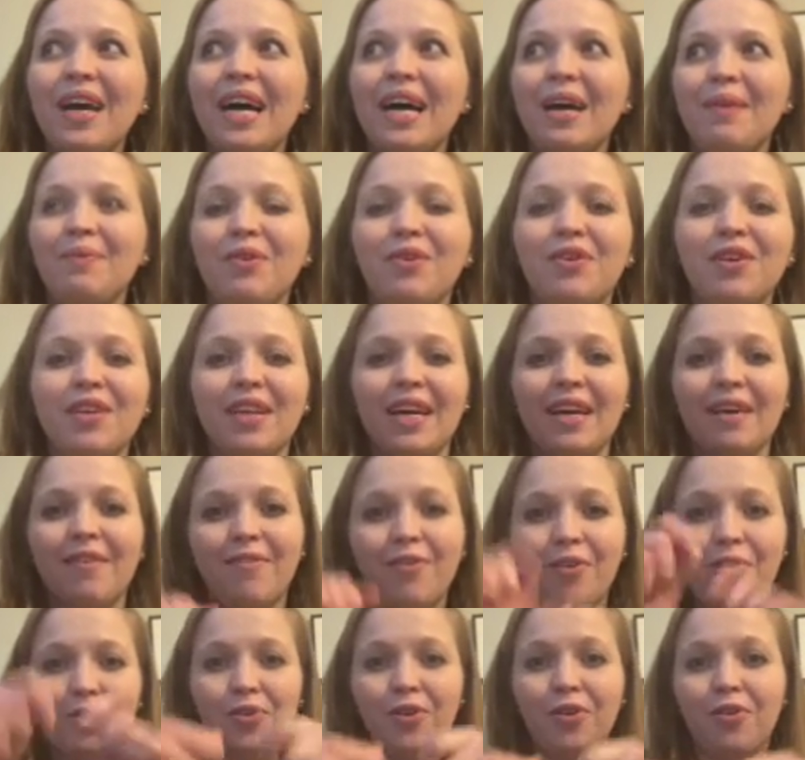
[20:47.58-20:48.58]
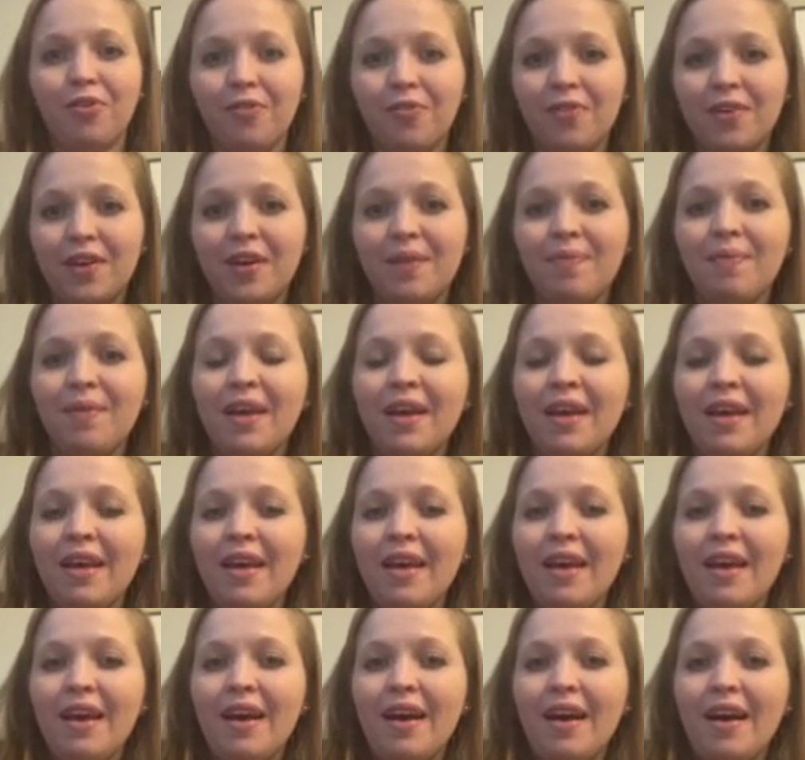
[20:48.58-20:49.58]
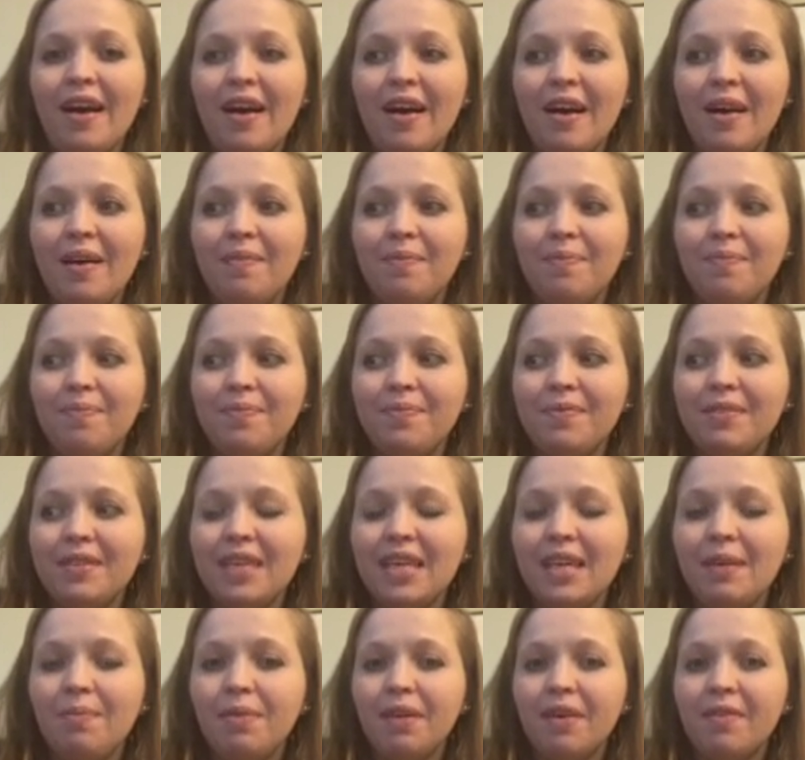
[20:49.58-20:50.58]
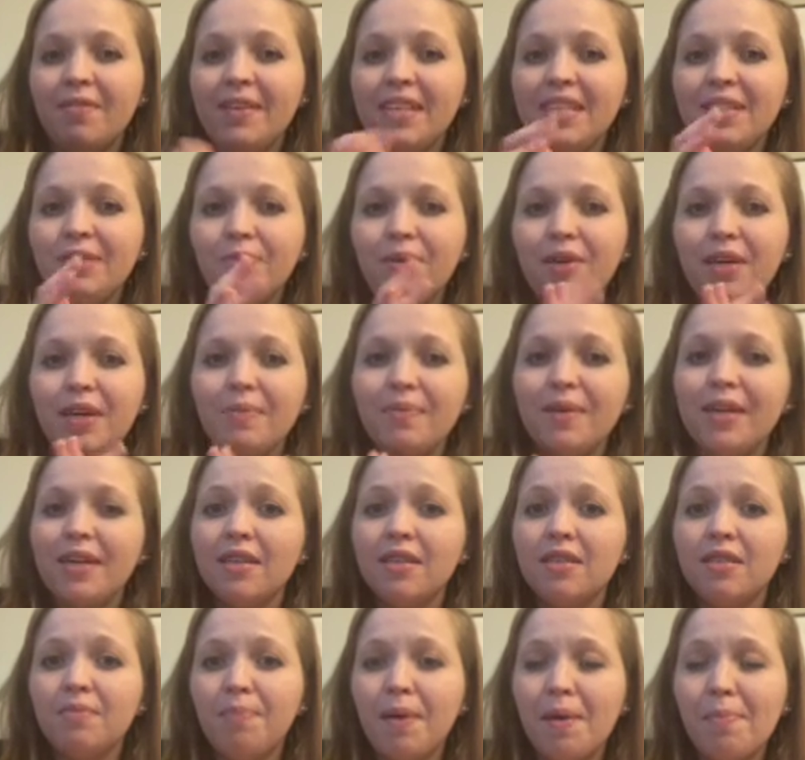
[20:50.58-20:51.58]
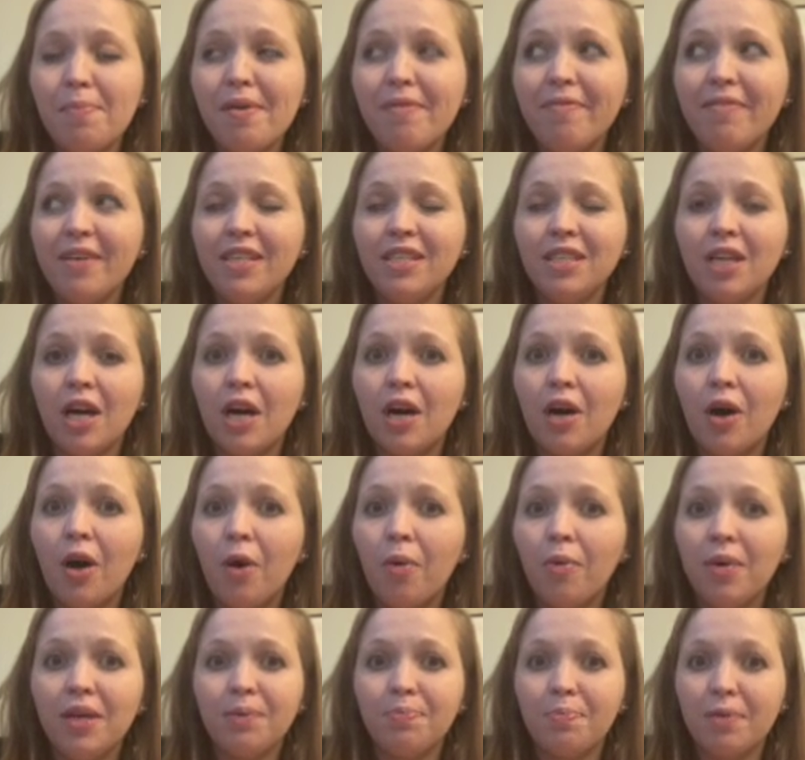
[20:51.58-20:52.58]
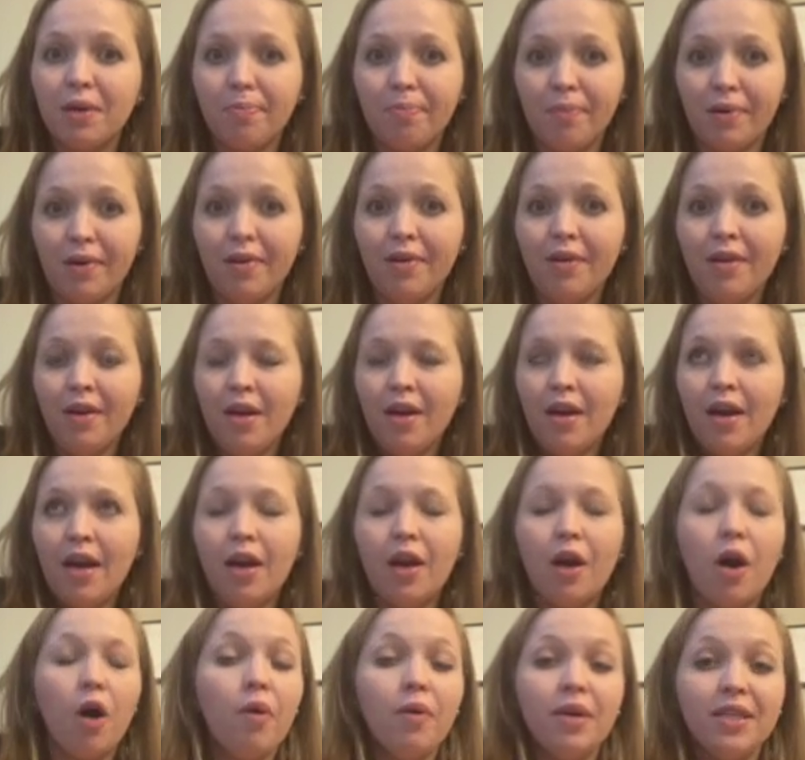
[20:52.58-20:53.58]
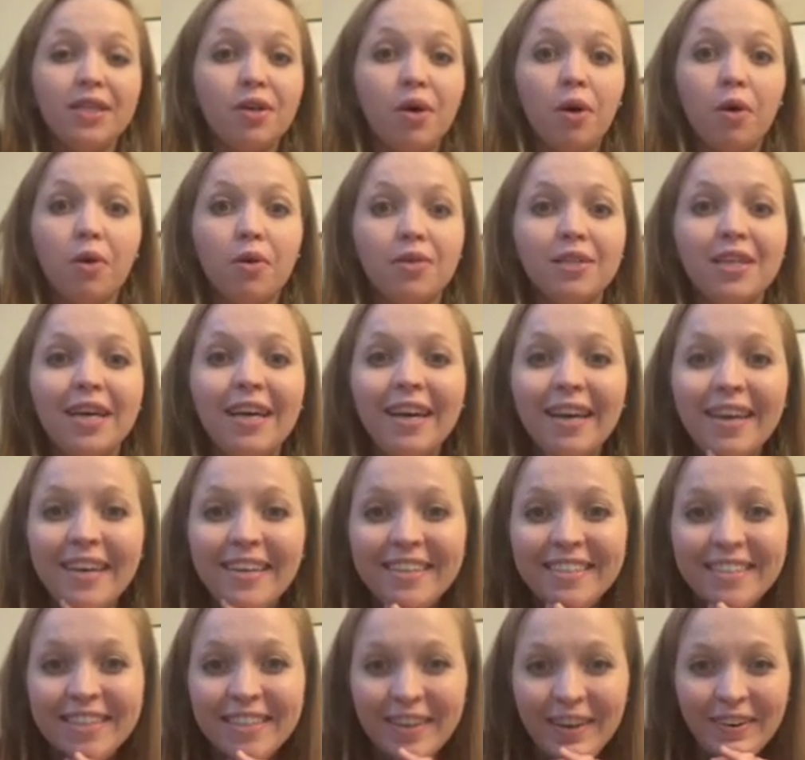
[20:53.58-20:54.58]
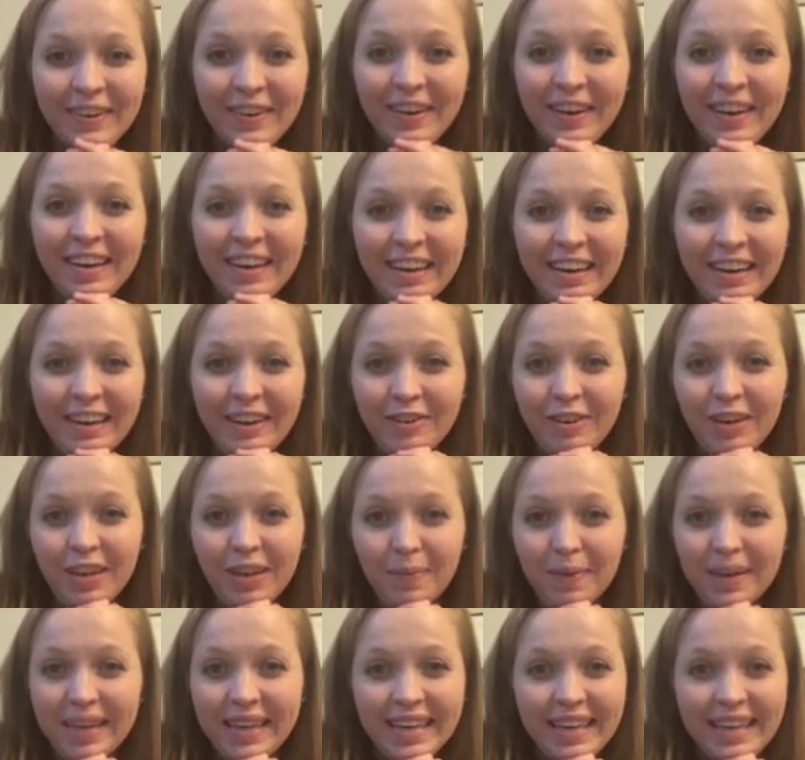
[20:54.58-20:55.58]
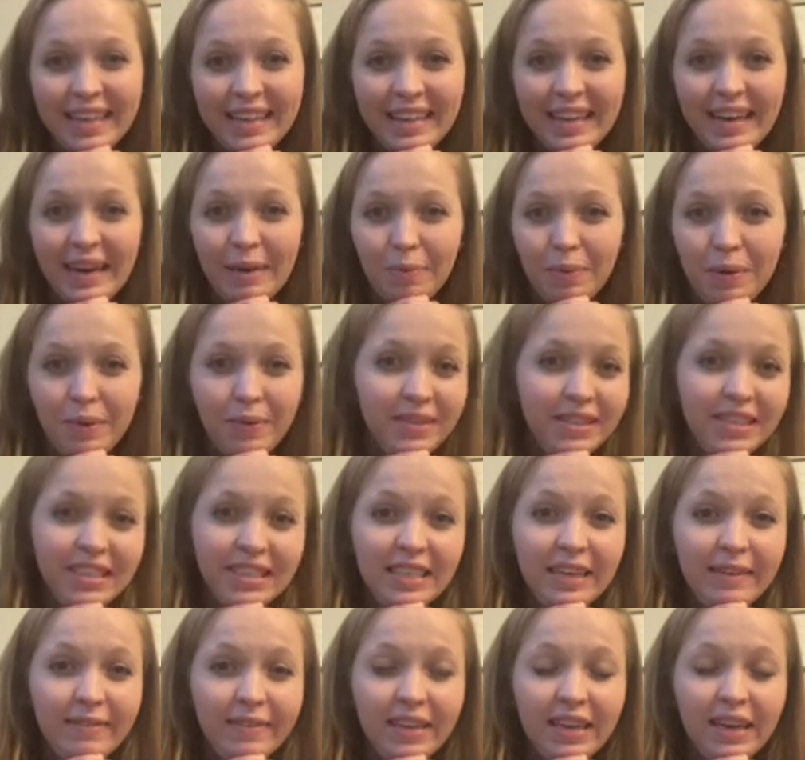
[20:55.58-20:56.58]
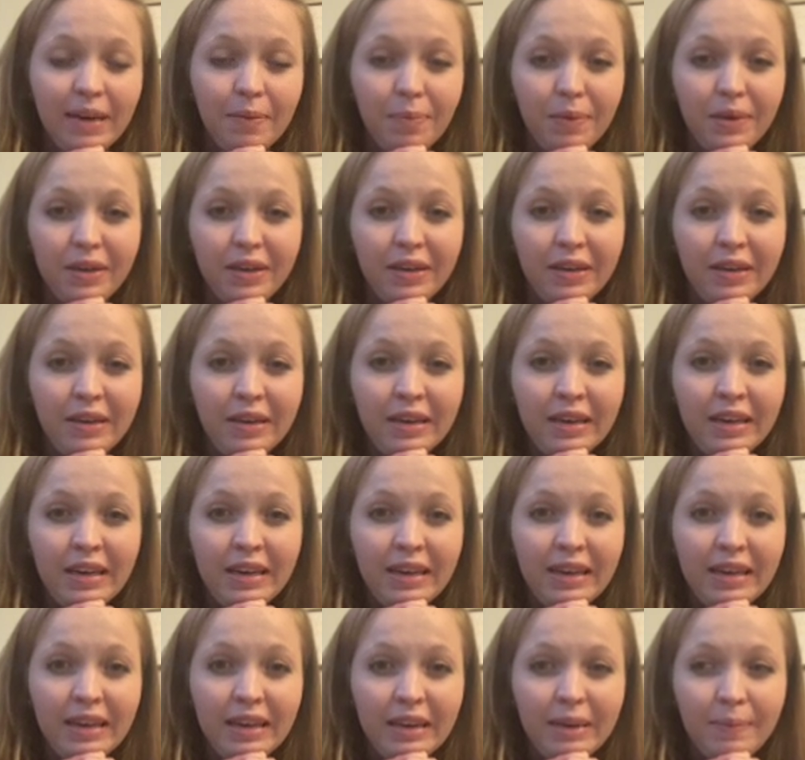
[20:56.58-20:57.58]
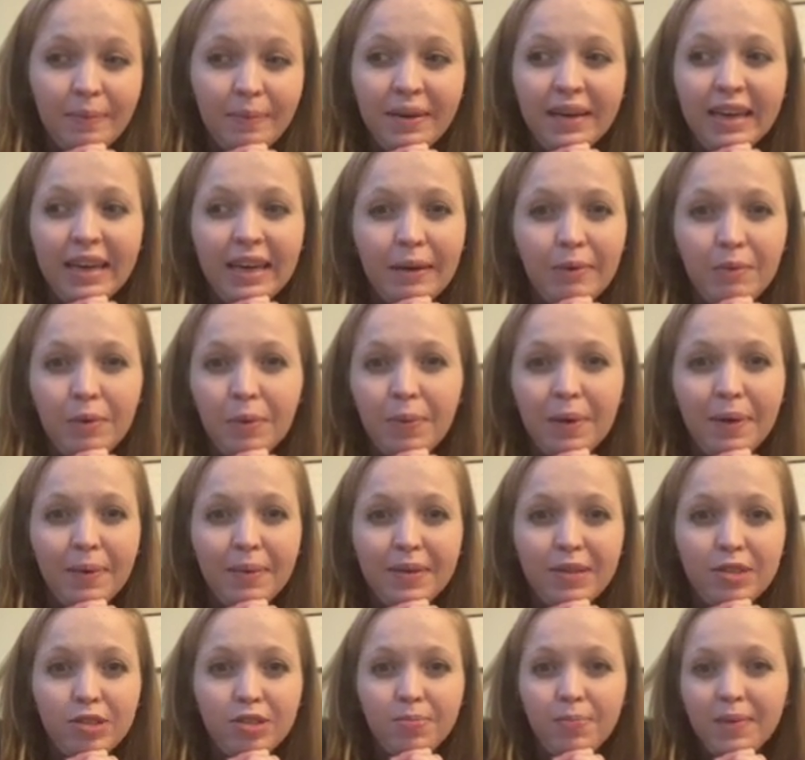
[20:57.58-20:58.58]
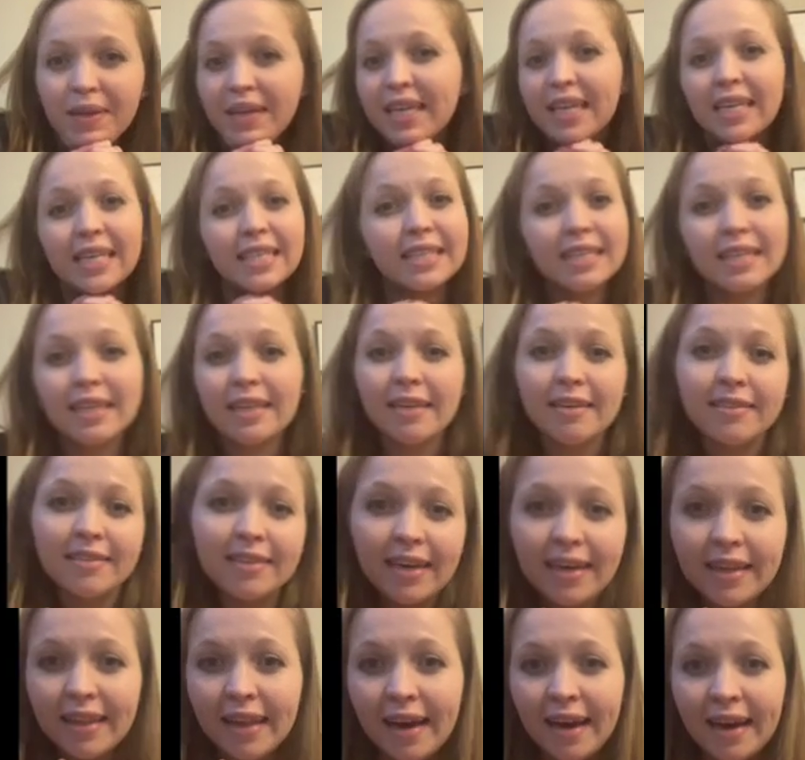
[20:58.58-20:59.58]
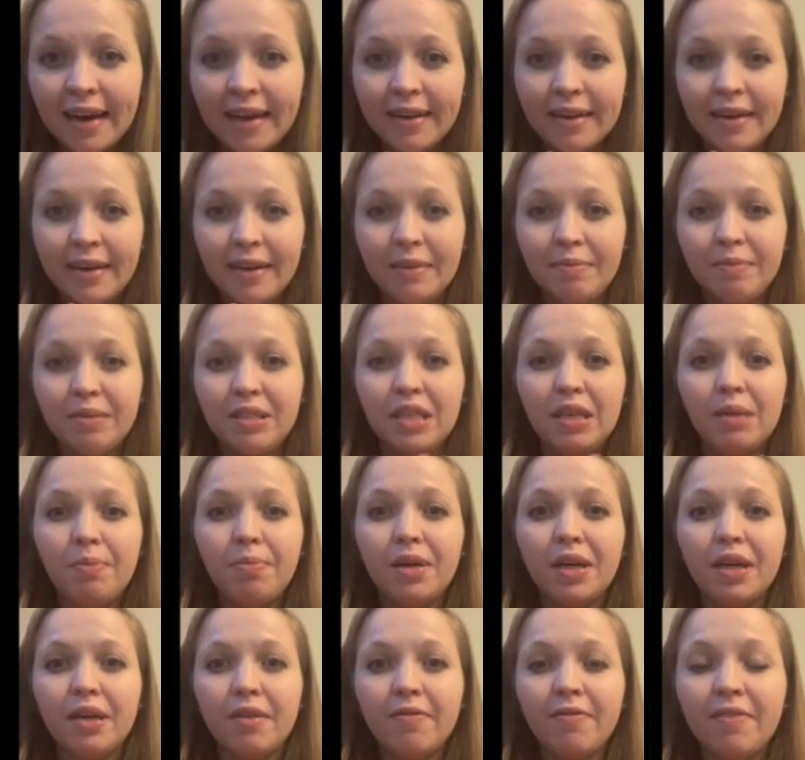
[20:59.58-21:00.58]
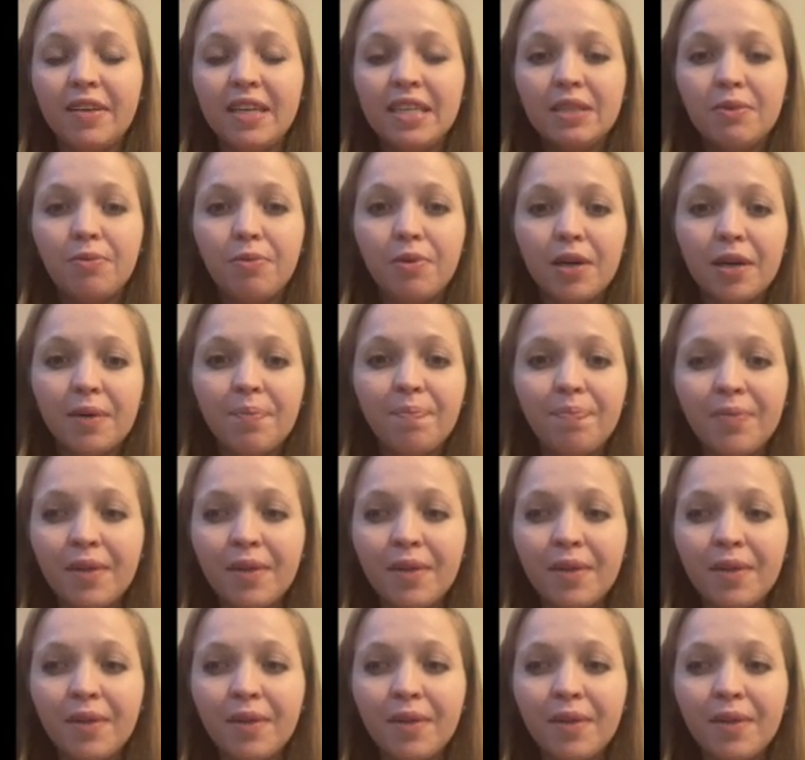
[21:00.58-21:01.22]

you can like fold over to keep their feet warm, because baby feet are always purple and always cold. So I recommend getting that, but we just have a couple. Again, we'll probably use blankets and things like that to keep her feet warm.